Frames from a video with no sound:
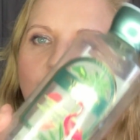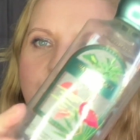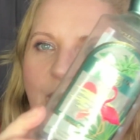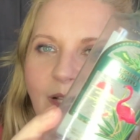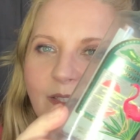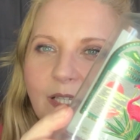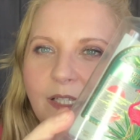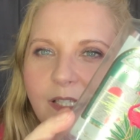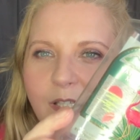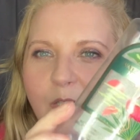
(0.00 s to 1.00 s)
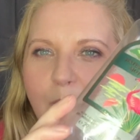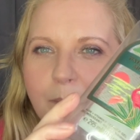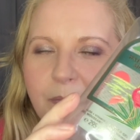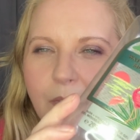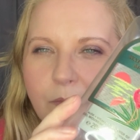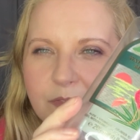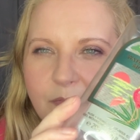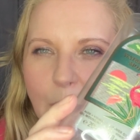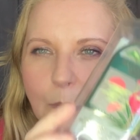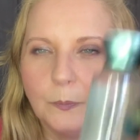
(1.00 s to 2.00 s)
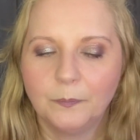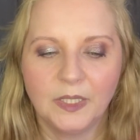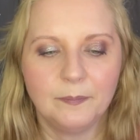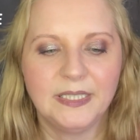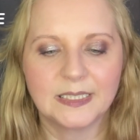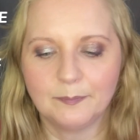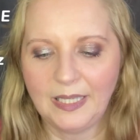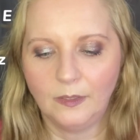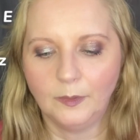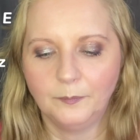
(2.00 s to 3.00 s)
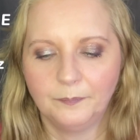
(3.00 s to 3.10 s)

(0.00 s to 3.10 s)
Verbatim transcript: gel. Beautiful. Let me smell.